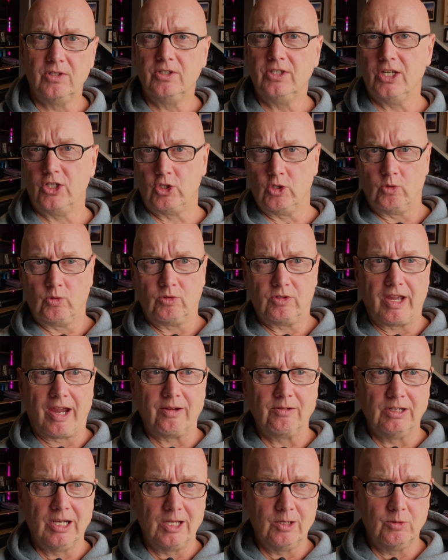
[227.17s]
digital
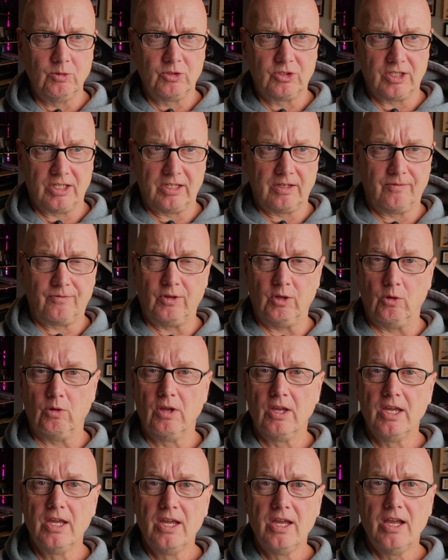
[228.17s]
downloads and a few
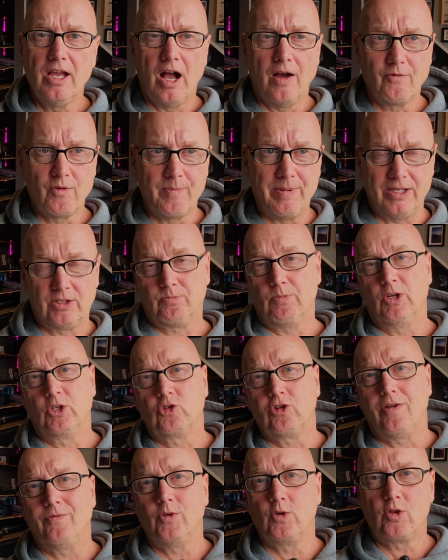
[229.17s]
other bits, my
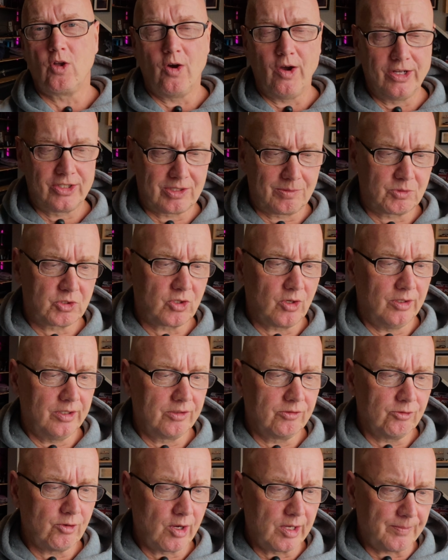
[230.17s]
travel guides I'm
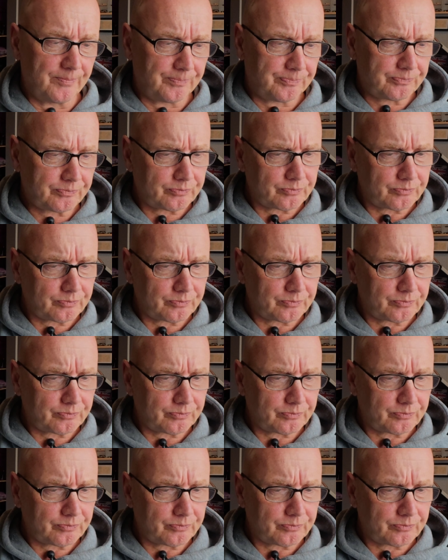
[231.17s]
starting to write.